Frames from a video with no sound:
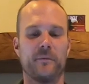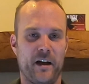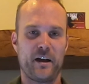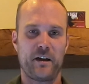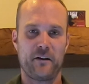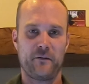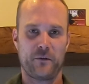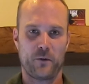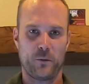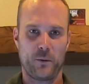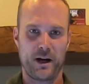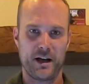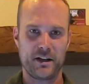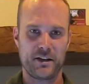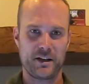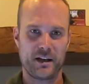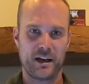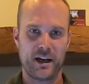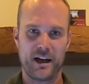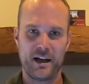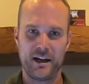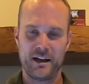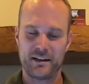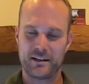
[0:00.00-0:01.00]
Thank you for watching,
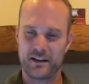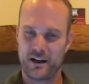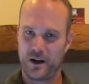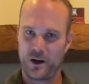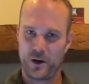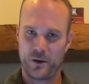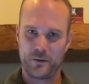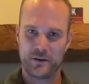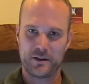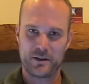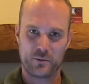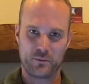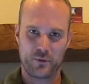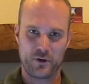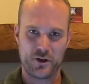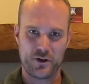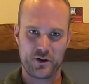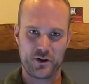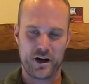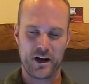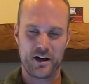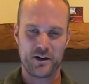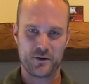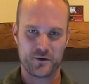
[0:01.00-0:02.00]
guys. I always
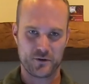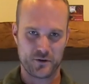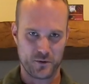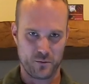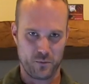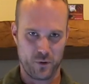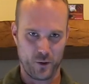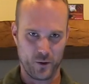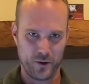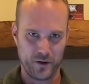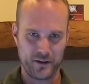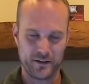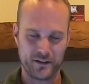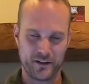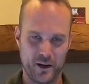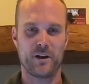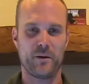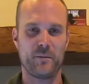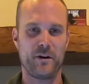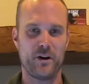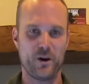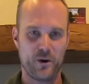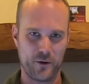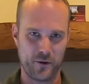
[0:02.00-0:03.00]
appreciate your support.
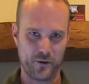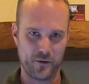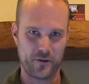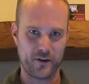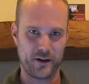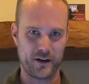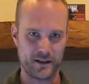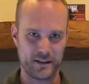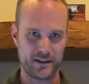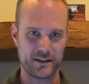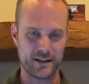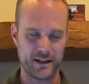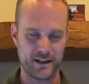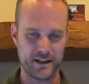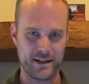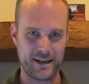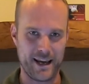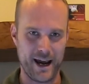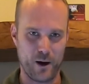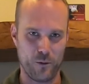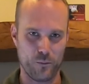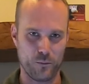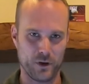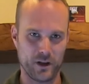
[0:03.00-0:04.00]
Let me know your thoughts
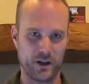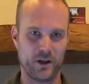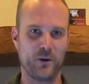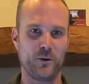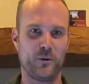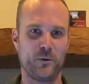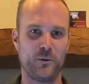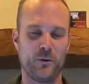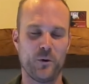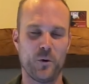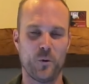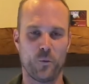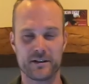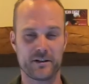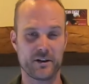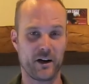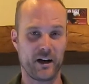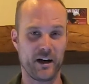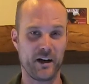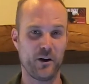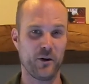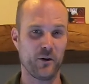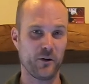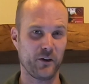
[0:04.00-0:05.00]
down below. So
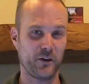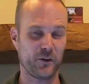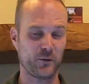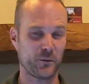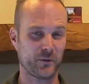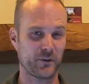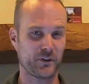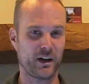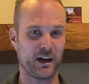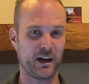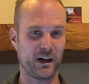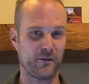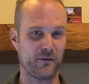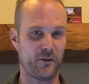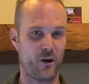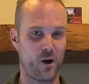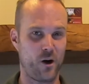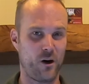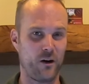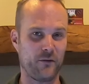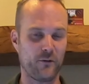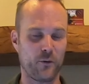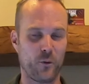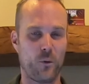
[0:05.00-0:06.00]
I know this was kind of an
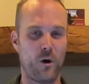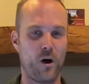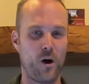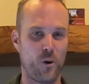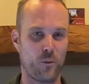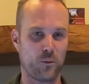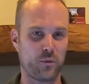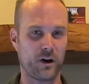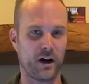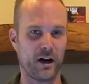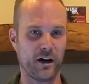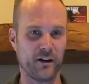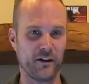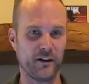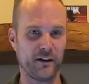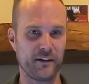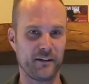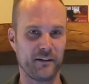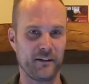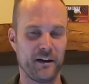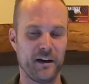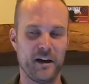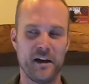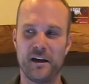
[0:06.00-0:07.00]
off-the-wall
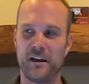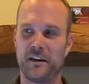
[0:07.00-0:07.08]
product.